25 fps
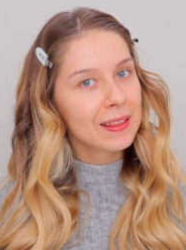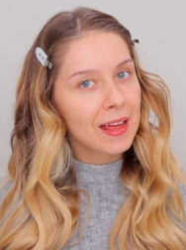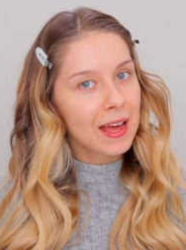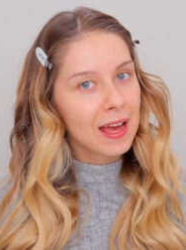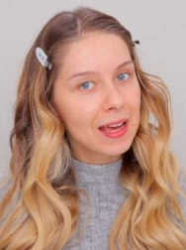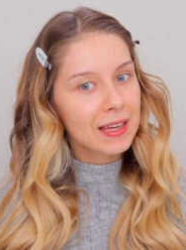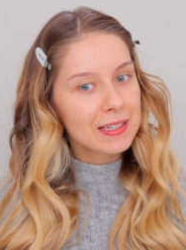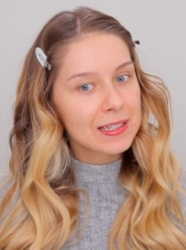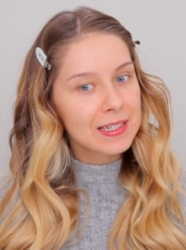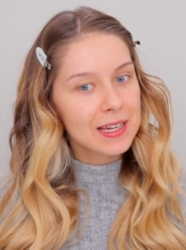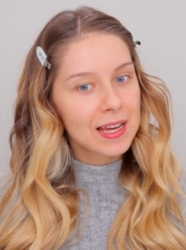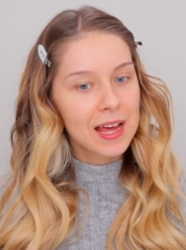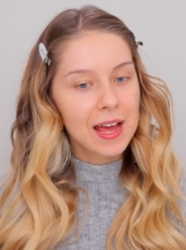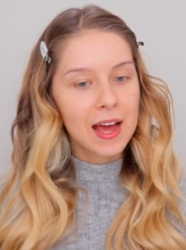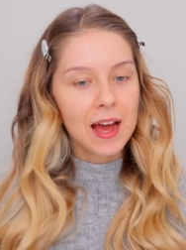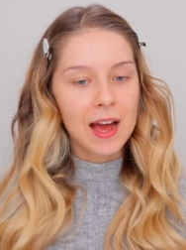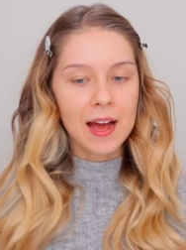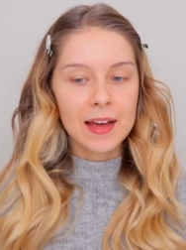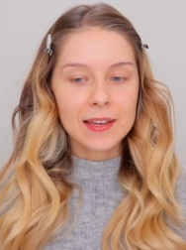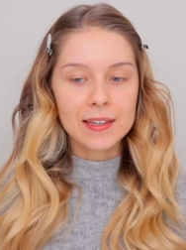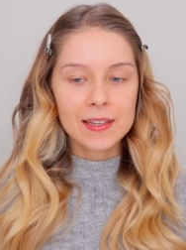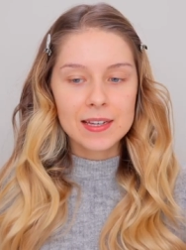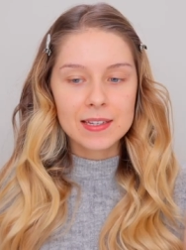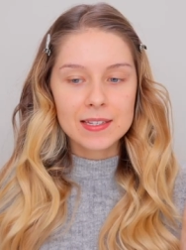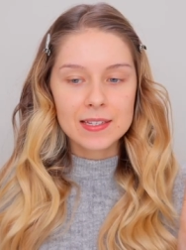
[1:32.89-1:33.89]
that.
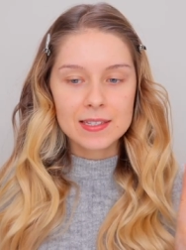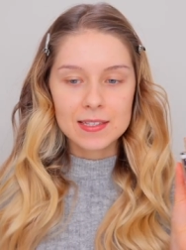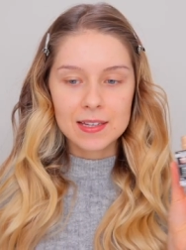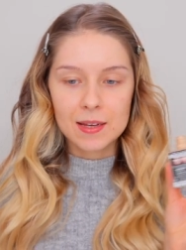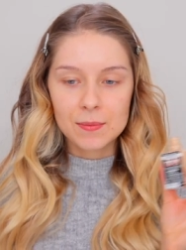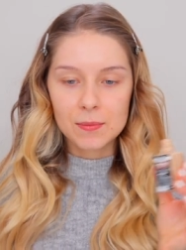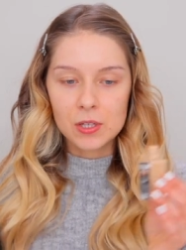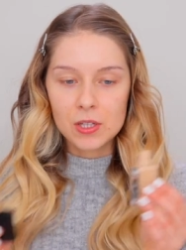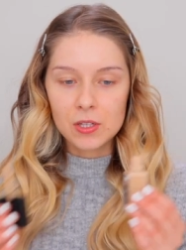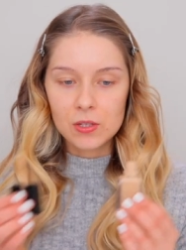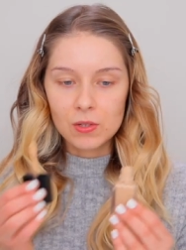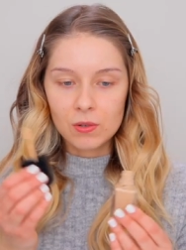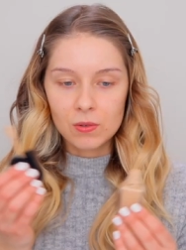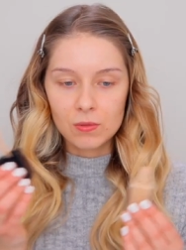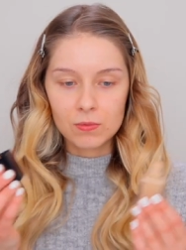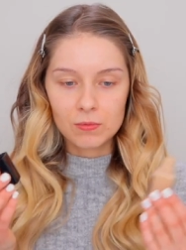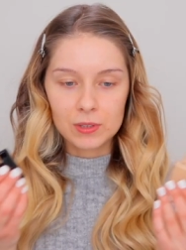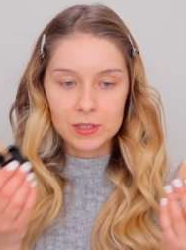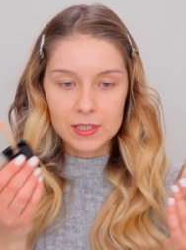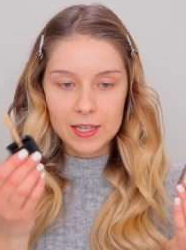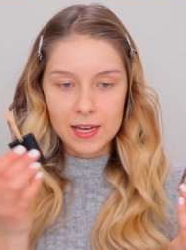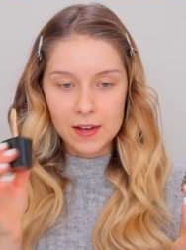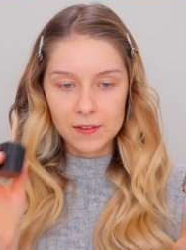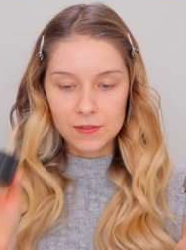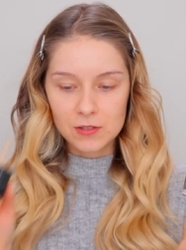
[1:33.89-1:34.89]
I guess, I mean, you don't
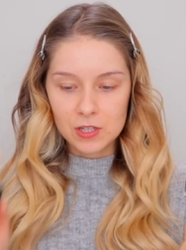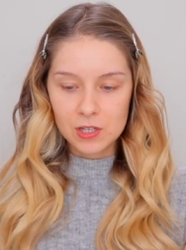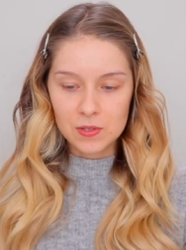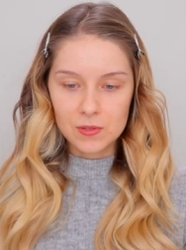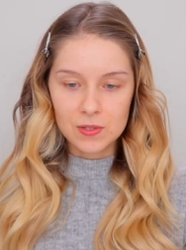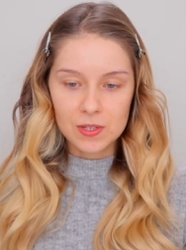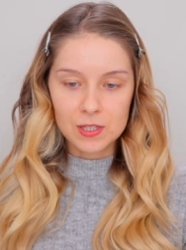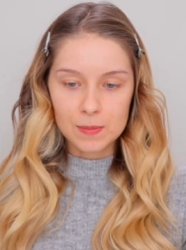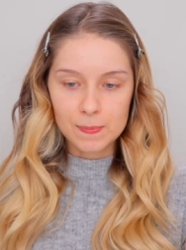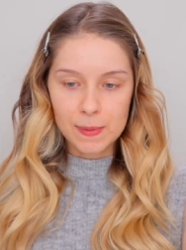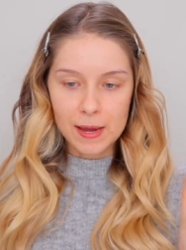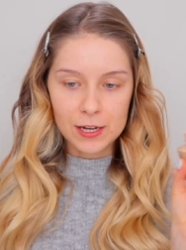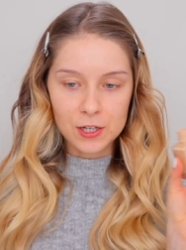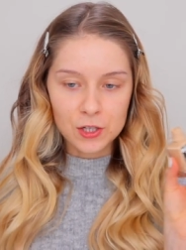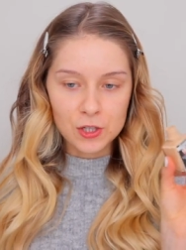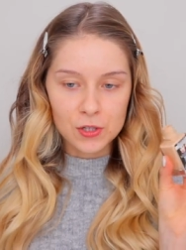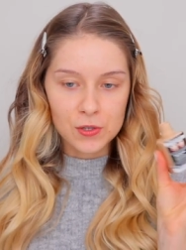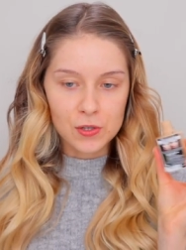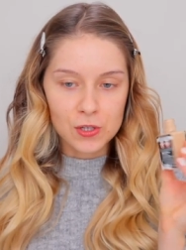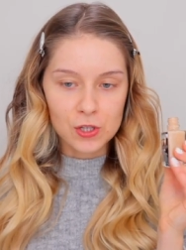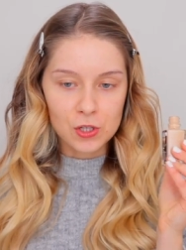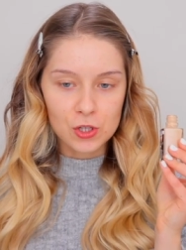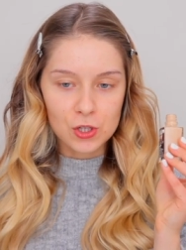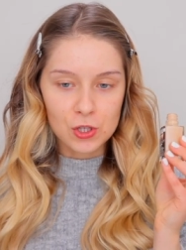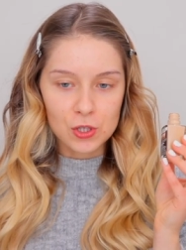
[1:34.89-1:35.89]
really have to use a spatula.
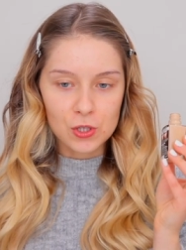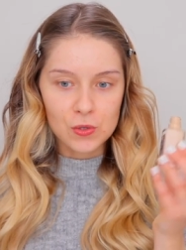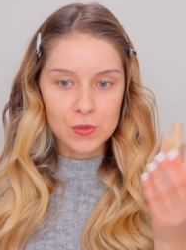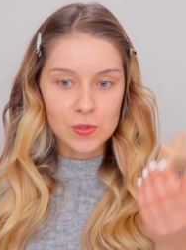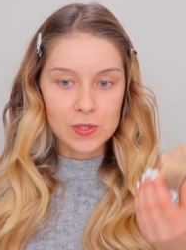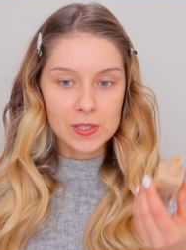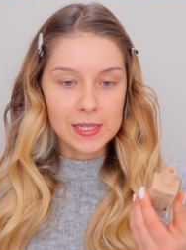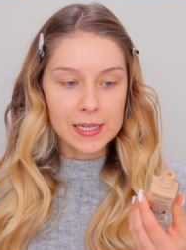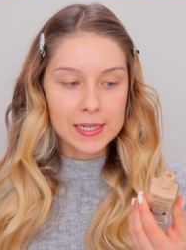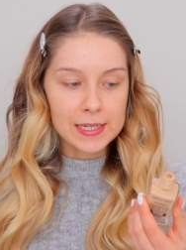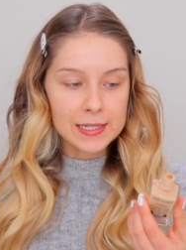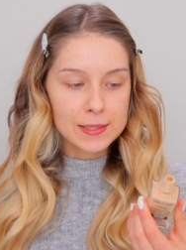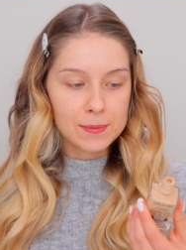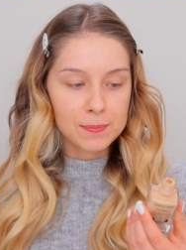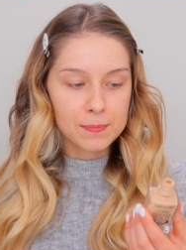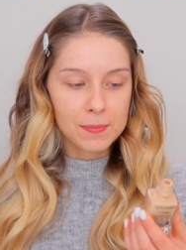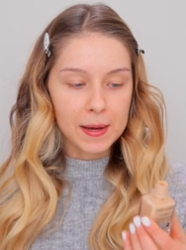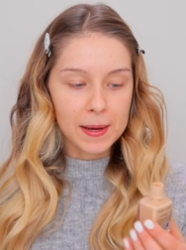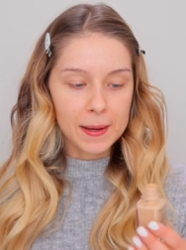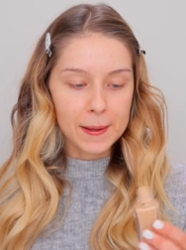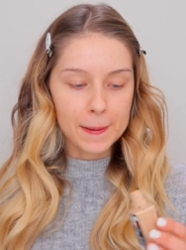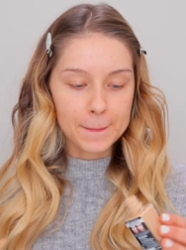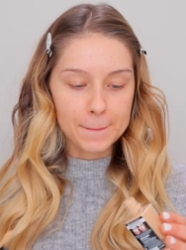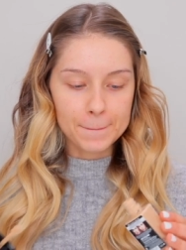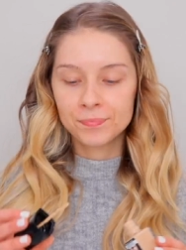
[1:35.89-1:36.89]
You can just use this,
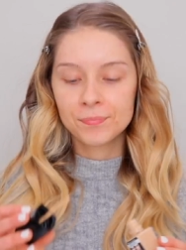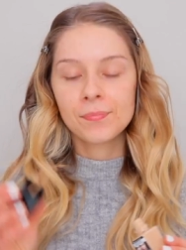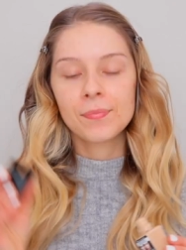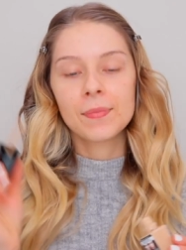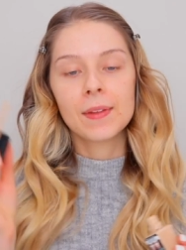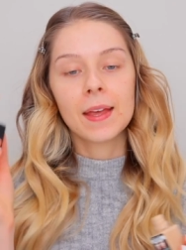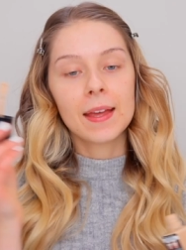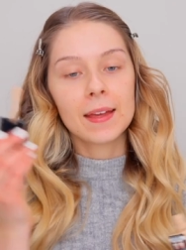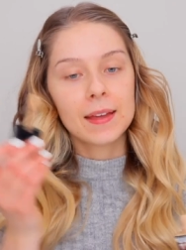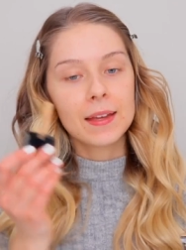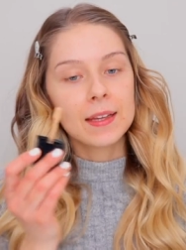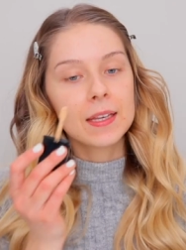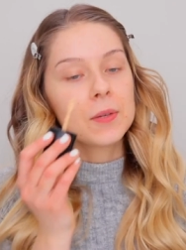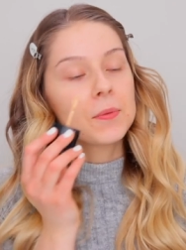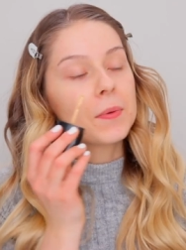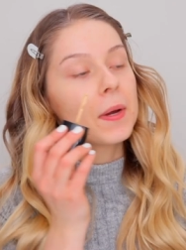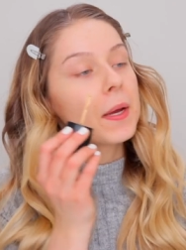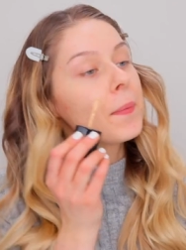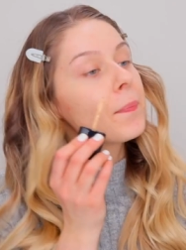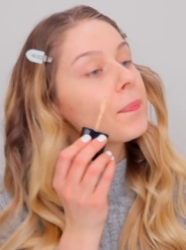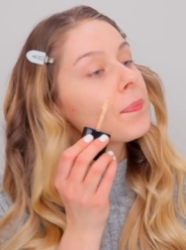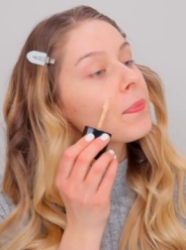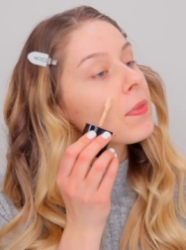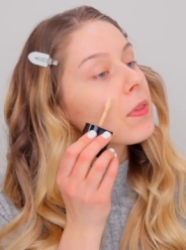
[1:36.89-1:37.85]
but anyway.